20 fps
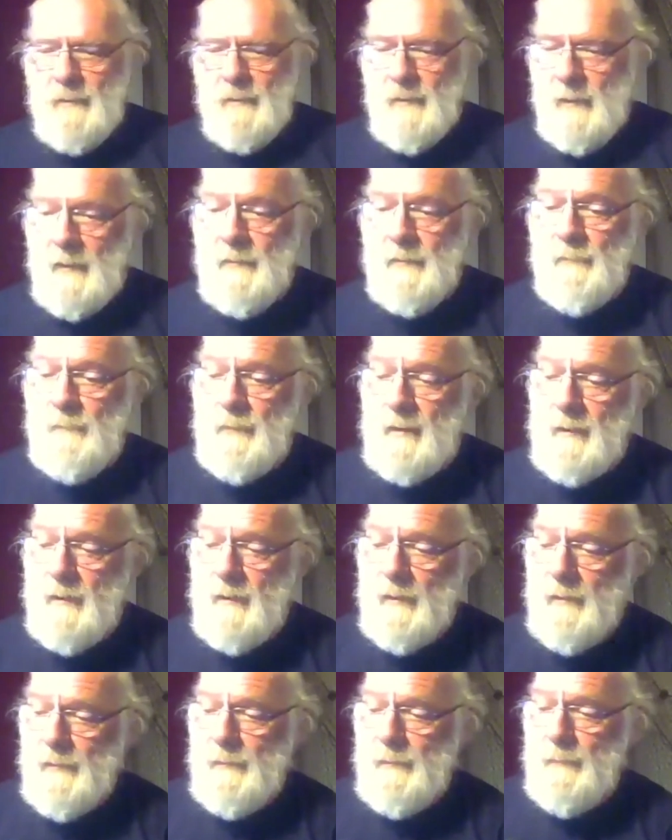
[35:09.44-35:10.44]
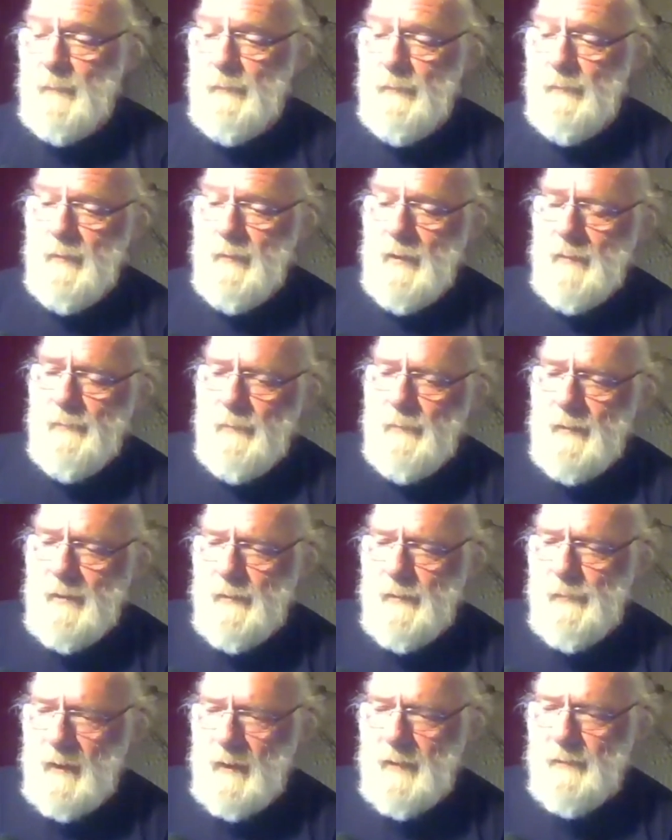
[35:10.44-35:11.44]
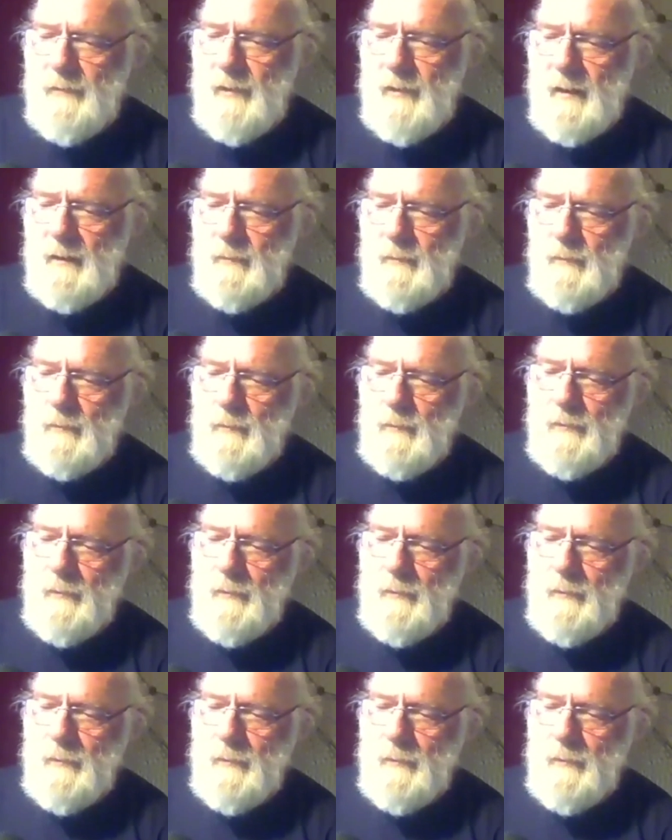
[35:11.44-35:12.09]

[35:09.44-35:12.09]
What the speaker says: As far as we can tell on the